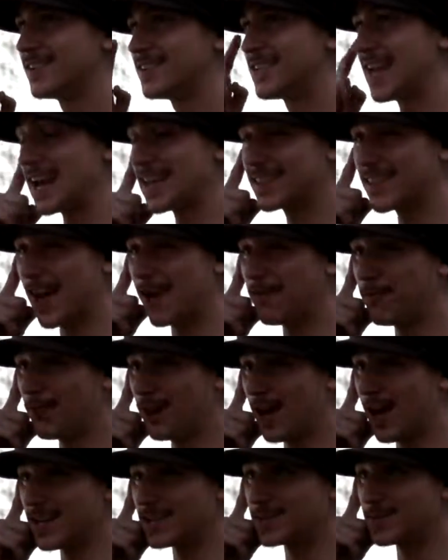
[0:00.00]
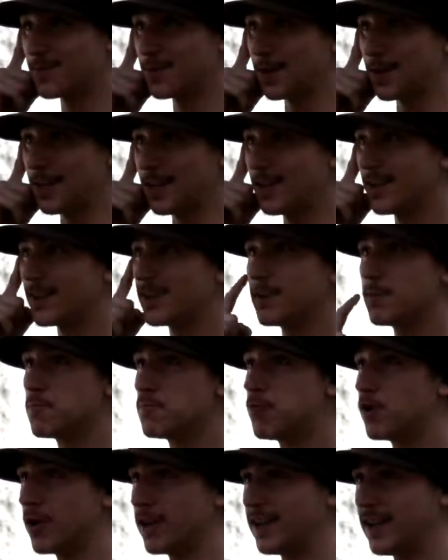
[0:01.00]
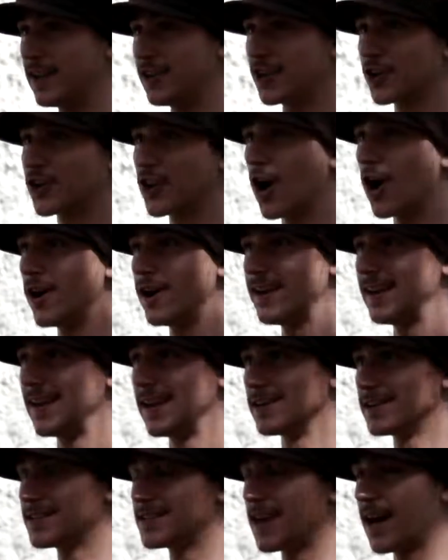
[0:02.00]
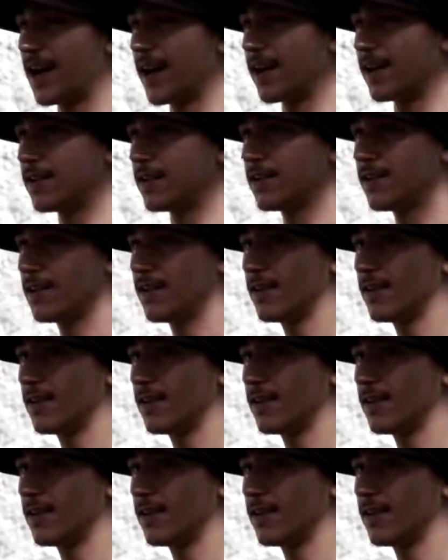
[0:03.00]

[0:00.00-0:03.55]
Take that philosophy, put it in your garden outside.